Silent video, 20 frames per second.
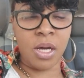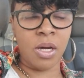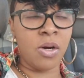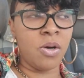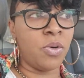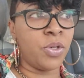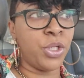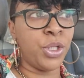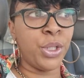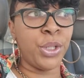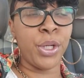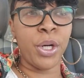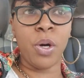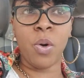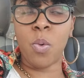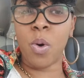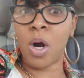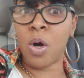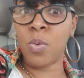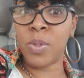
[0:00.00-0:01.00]
oh, you know,
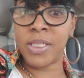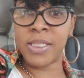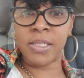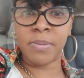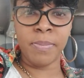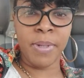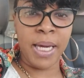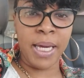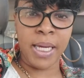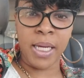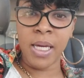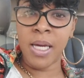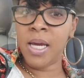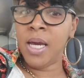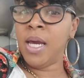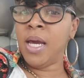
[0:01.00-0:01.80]
woe is me.